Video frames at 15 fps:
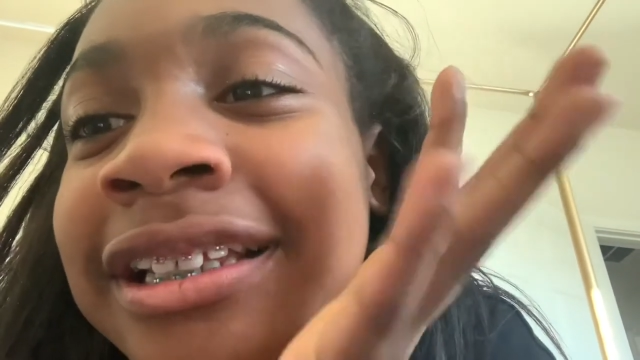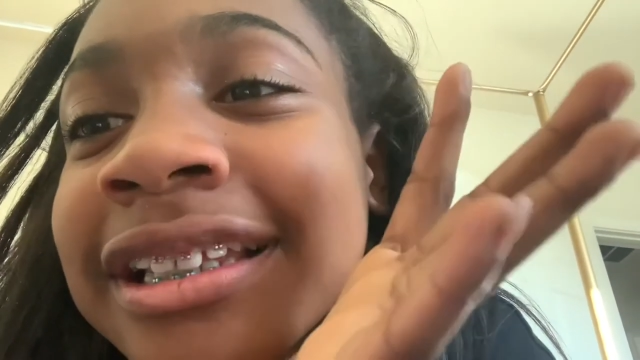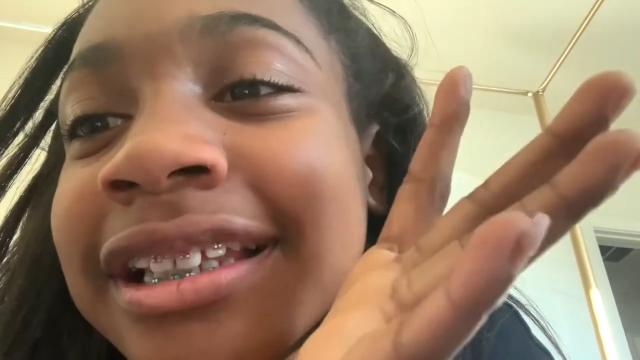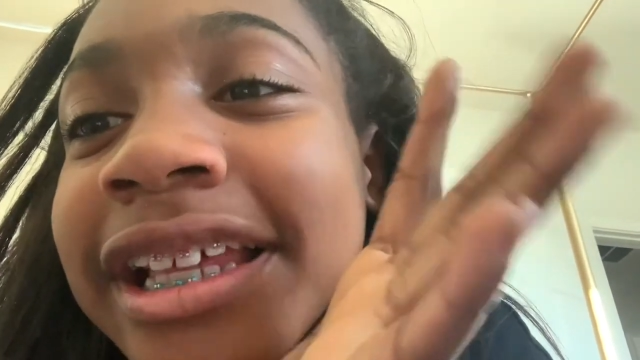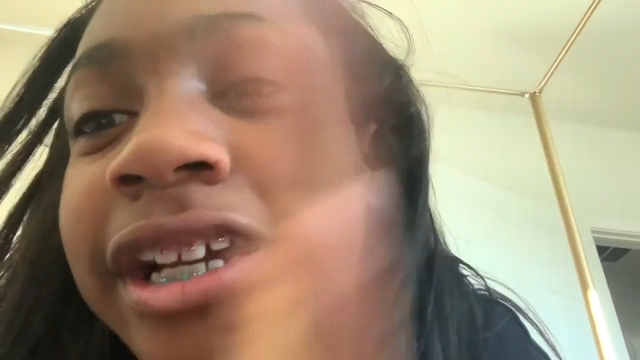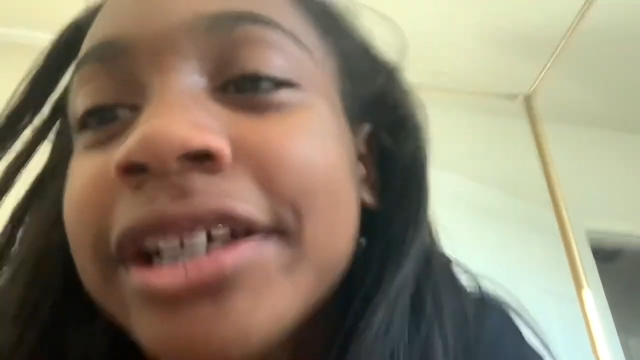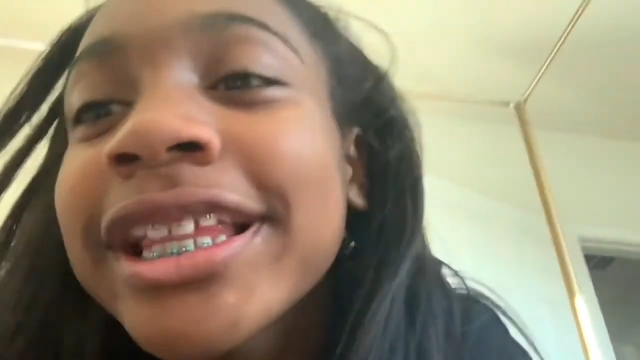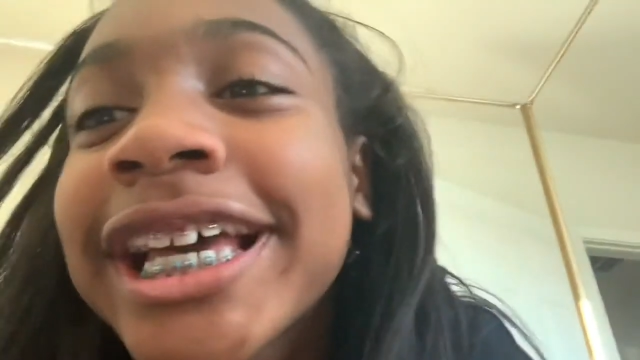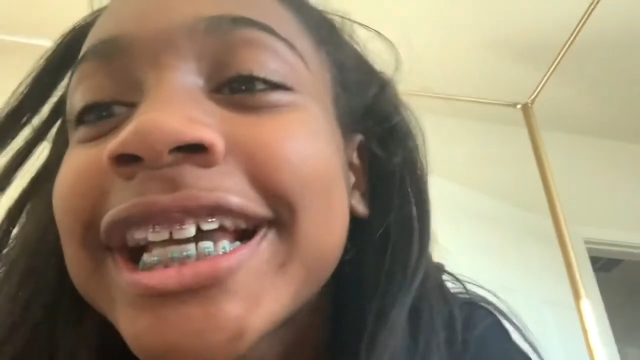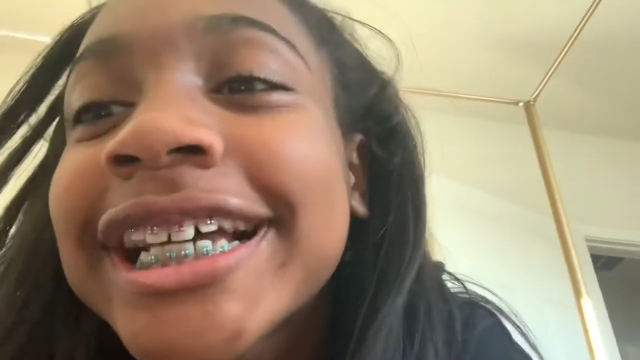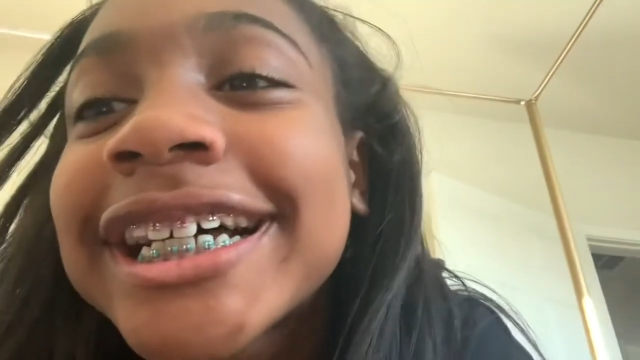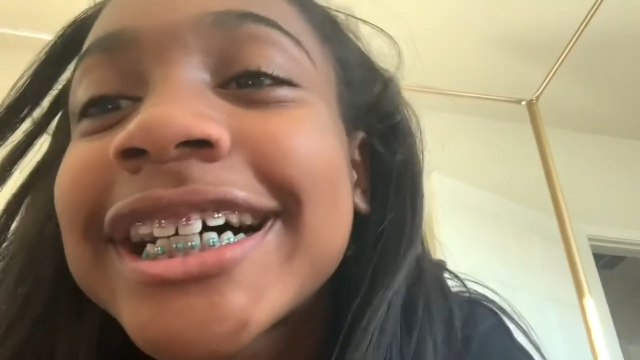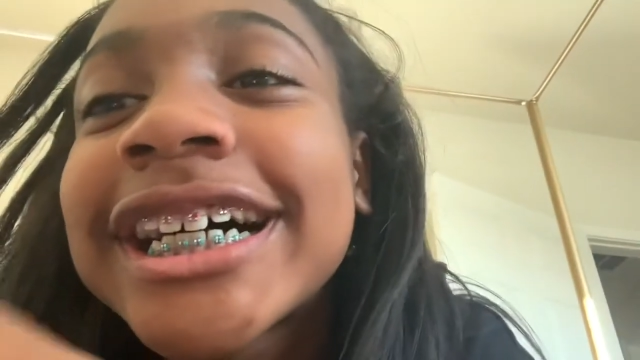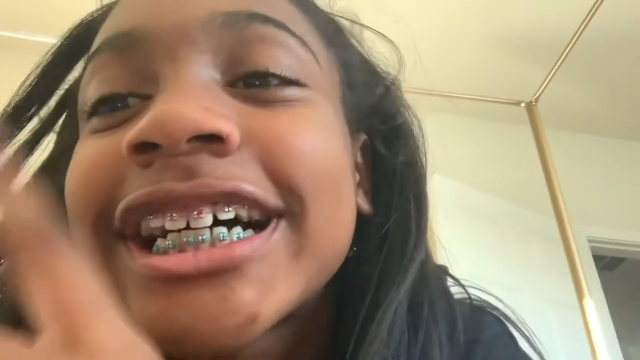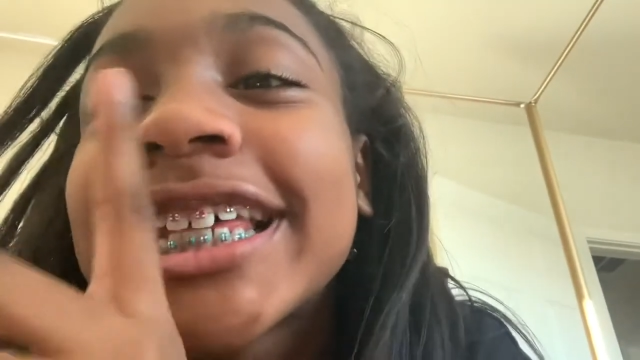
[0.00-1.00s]
they're
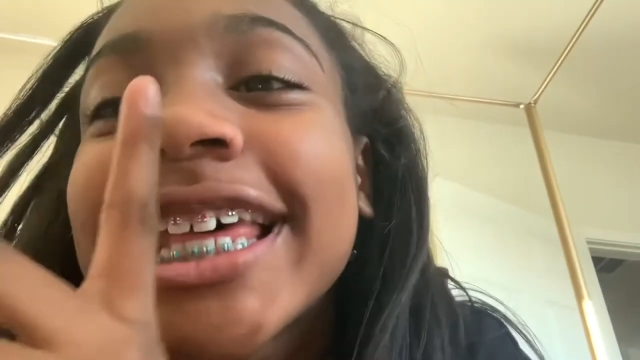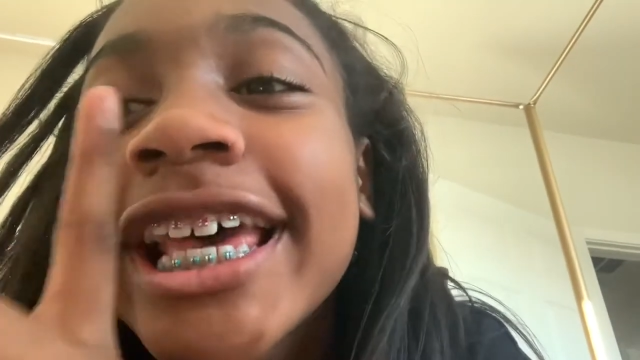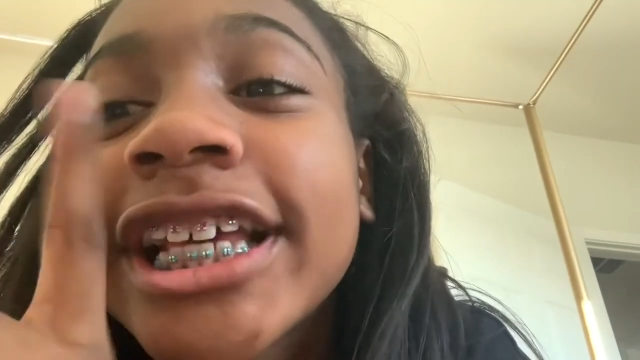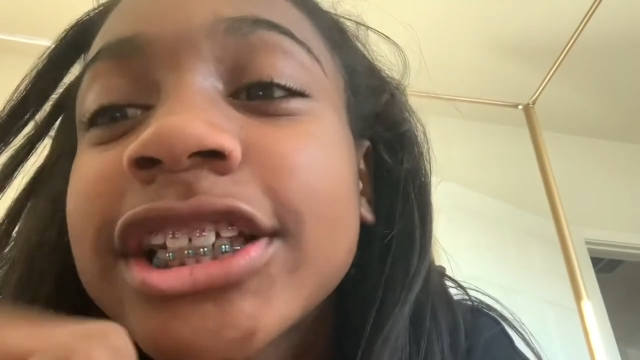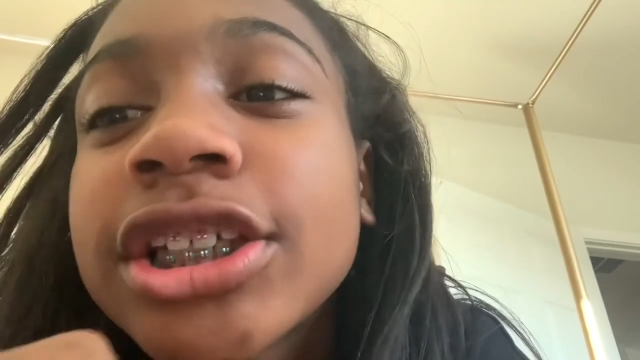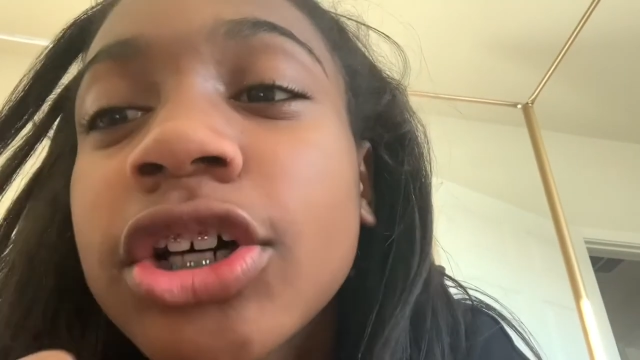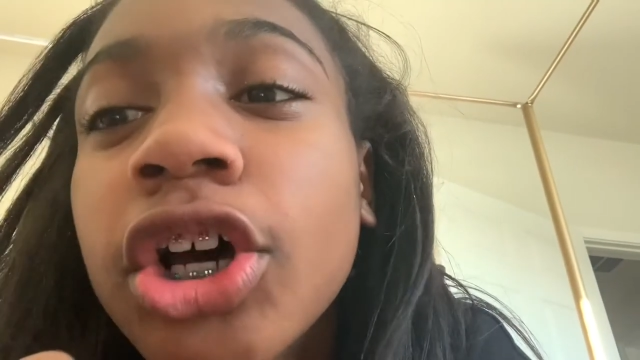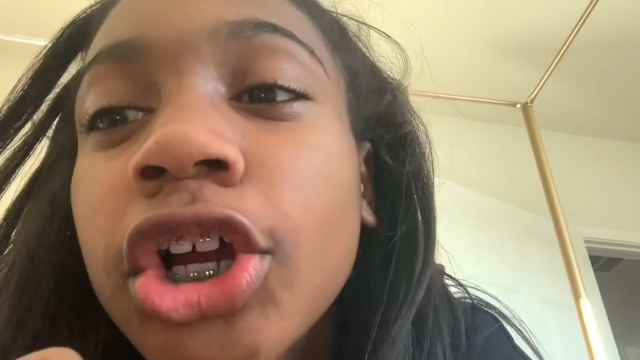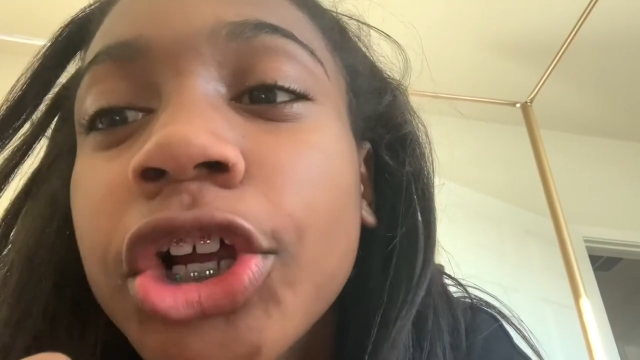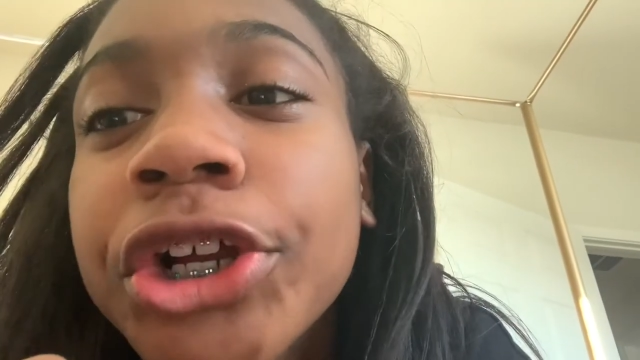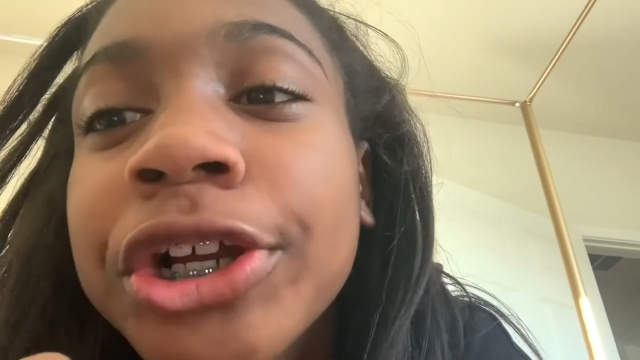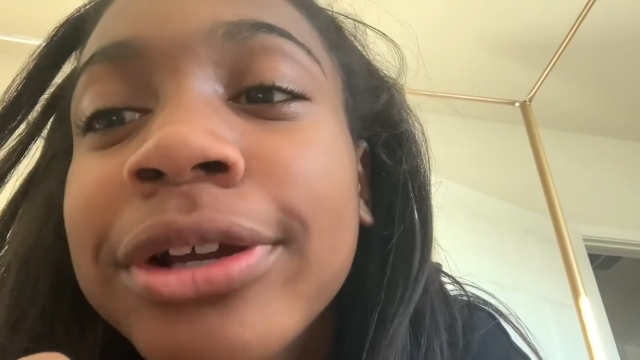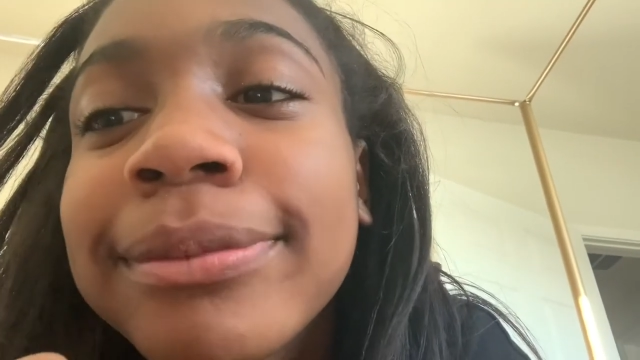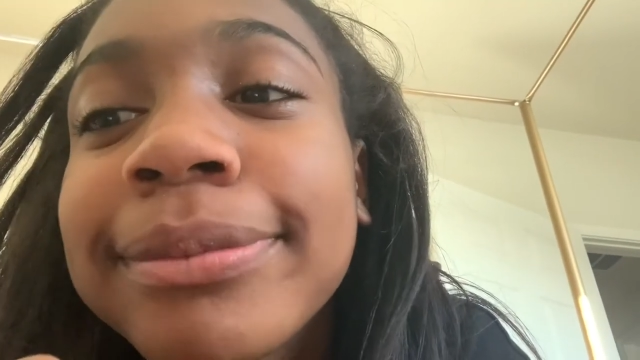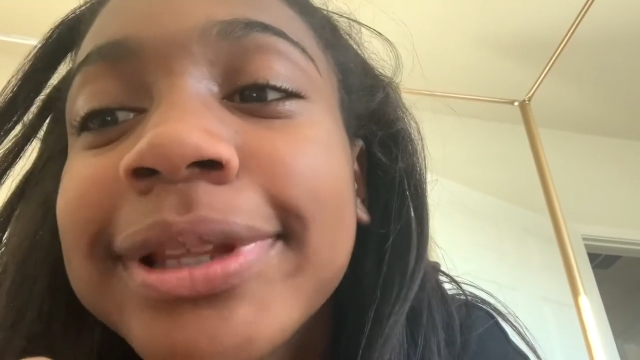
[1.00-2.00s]
like, uh, they still
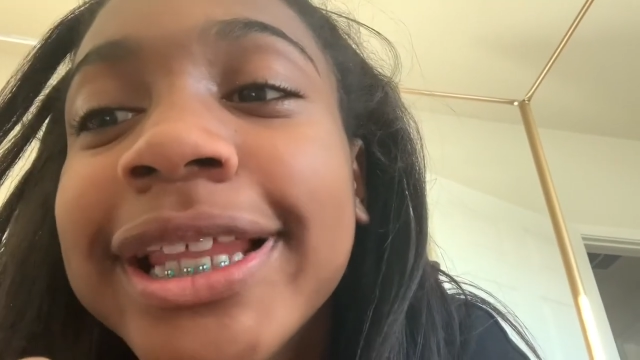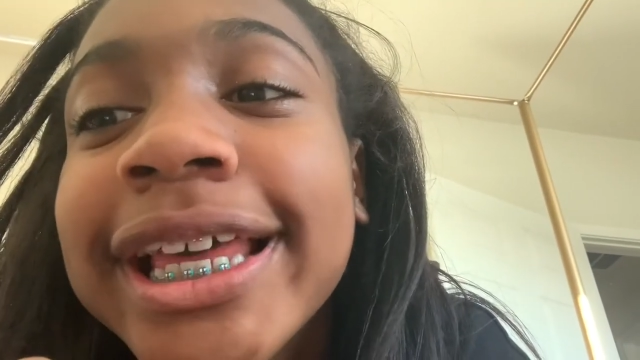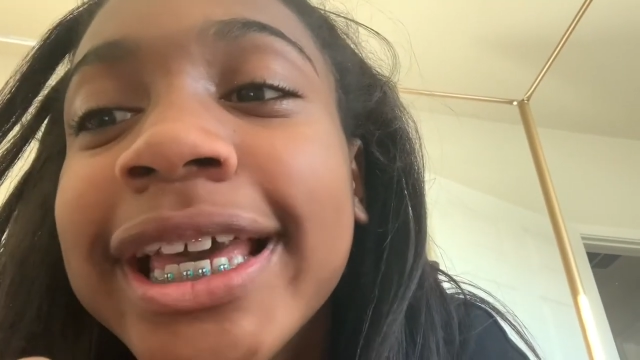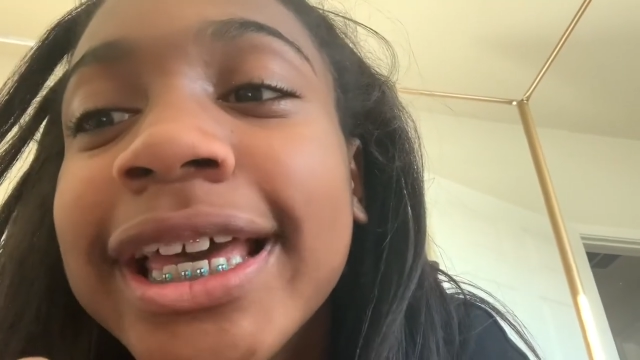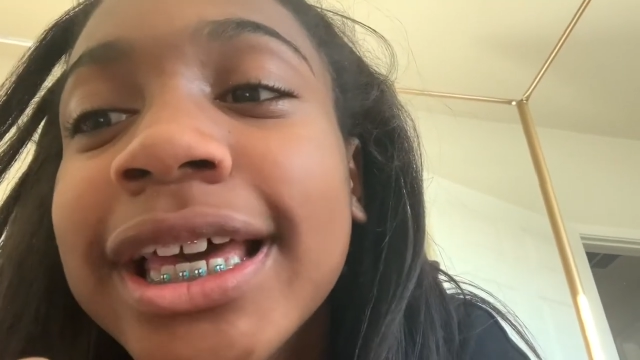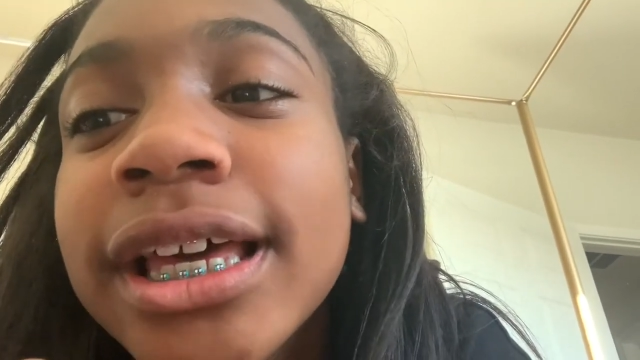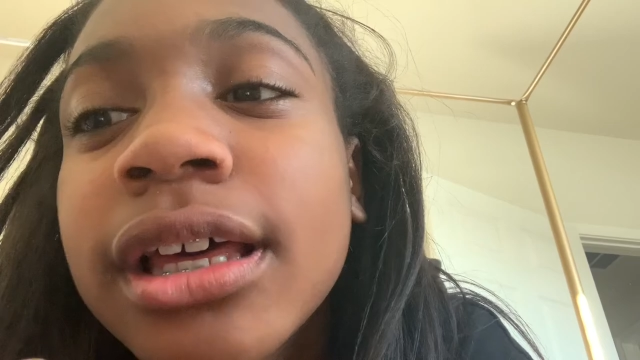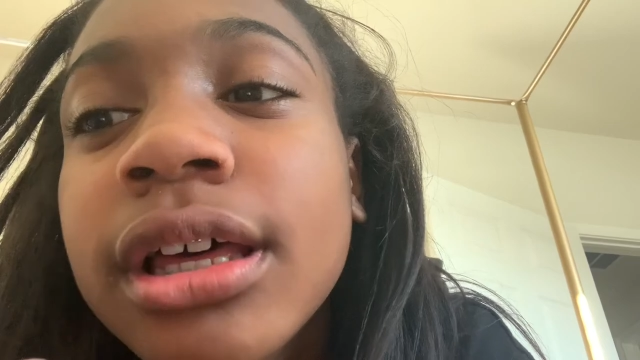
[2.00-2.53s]
hurt, but like,